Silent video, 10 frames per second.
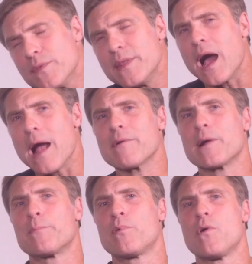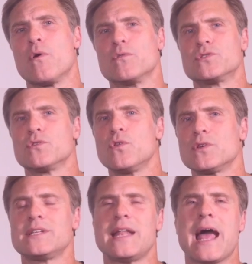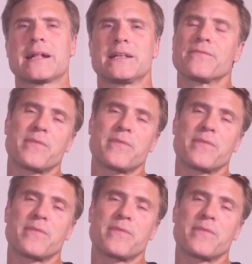The Ihrig approach looks at acting